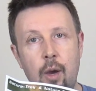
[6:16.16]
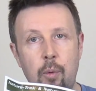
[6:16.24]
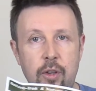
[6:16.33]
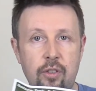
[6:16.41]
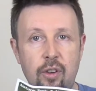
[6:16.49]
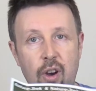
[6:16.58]

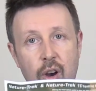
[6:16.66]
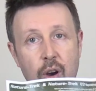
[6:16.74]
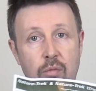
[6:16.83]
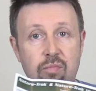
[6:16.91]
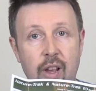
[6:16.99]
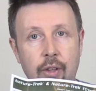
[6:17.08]
which
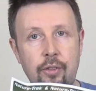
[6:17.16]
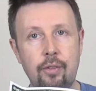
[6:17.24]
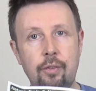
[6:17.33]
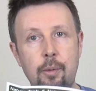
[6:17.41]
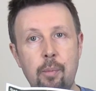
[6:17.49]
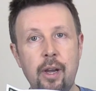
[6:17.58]
are
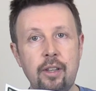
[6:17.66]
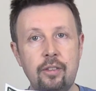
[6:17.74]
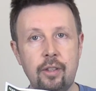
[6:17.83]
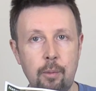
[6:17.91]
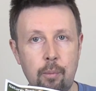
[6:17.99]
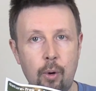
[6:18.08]
relatively
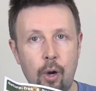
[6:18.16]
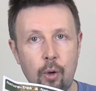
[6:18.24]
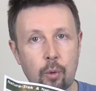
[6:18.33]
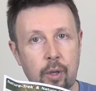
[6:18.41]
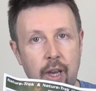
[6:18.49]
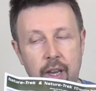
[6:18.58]
basic but
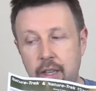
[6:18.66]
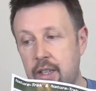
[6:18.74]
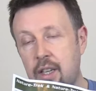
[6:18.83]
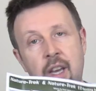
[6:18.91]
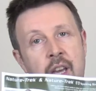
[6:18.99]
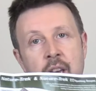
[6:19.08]
okay.